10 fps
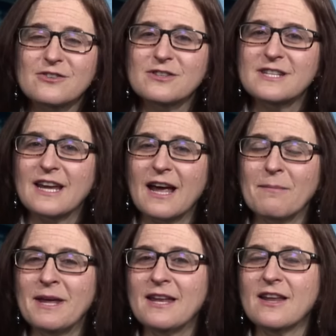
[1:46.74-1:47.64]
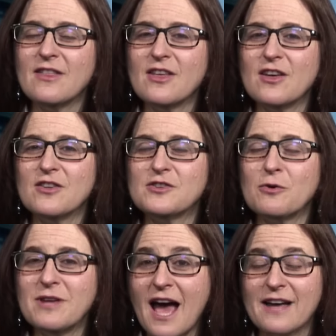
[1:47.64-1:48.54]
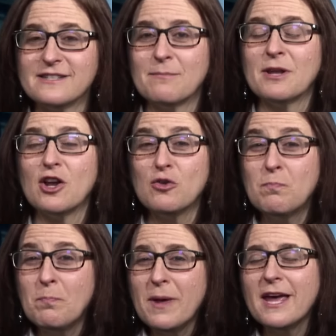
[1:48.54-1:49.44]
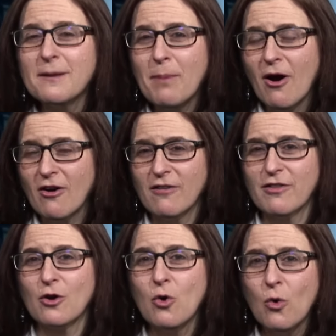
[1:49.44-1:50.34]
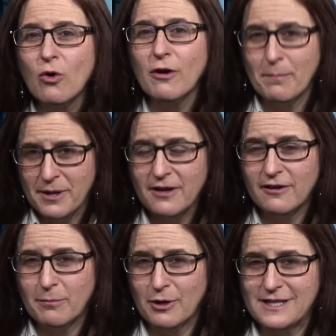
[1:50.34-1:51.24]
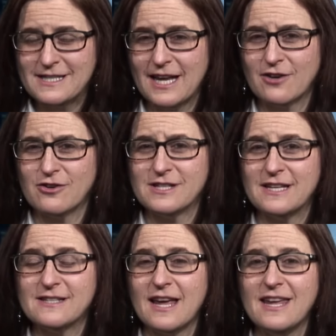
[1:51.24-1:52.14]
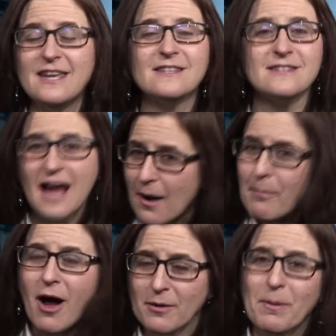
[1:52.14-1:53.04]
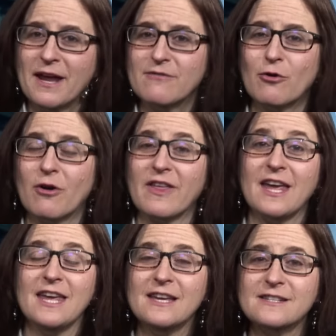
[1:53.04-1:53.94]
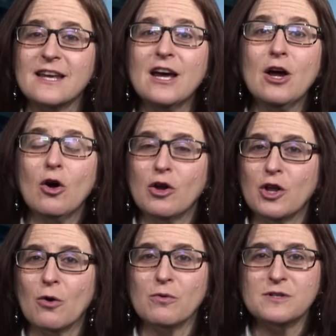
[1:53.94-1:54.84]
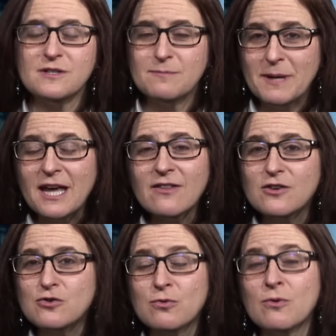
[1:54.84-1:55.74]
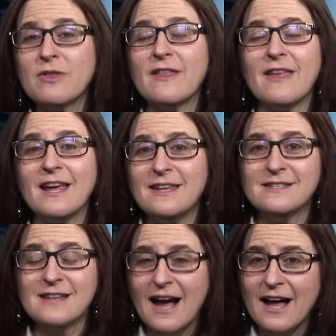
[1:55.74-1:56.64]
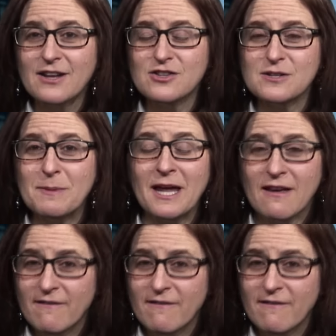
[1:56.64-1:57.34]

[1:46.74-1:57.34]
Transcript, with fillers: interesting. I mean, the, so yes, I mean, a big part of the core appeal of Bernie Sanders is that he is not bought and paid for, that he is, you know, speaking the truth and that he's not just being